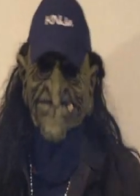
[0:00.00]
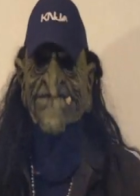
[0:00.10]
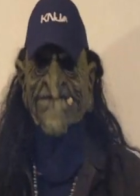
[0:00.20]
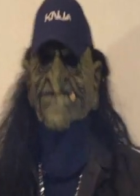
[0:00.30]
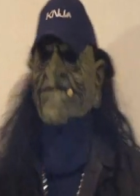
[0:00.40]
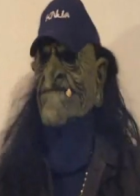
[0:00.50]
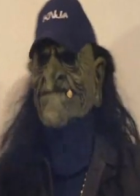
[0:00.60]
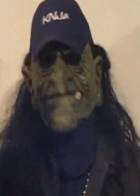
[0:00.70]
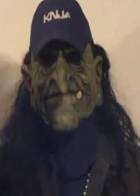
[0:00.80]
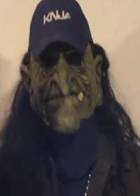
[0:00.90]
Vince McMahon's
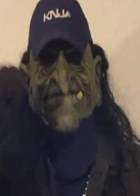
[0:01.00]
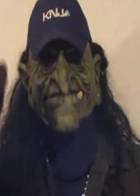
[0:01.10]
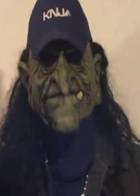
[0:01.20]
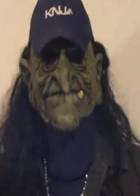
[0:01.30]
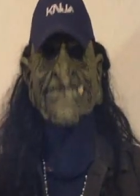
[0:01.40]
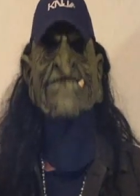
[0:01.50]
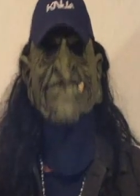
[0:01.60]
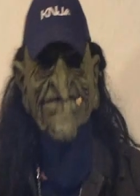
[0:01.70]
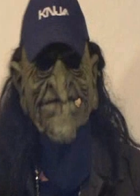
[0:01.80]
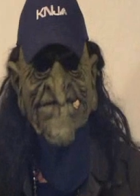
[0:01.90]
dick very
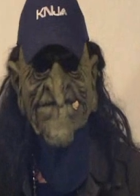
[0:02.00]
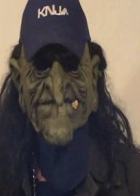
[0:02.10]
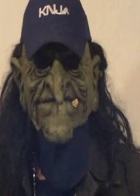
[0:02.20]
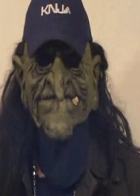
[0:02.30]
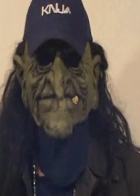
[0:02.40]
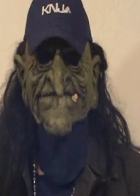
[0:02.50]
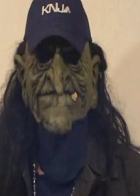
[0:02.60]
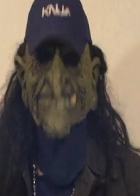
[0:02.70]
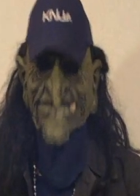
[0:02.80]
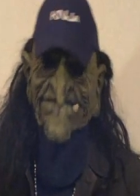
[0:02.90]
hard.
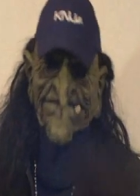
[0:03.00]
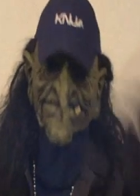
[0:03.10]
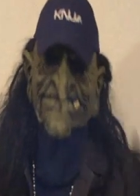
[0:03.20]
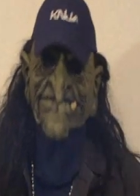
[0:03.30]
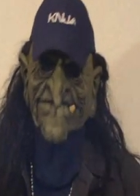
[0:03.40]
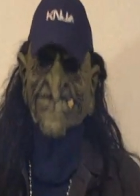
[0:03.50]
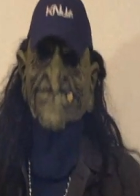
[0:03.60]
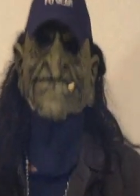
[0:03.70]
Jerry the King Lawler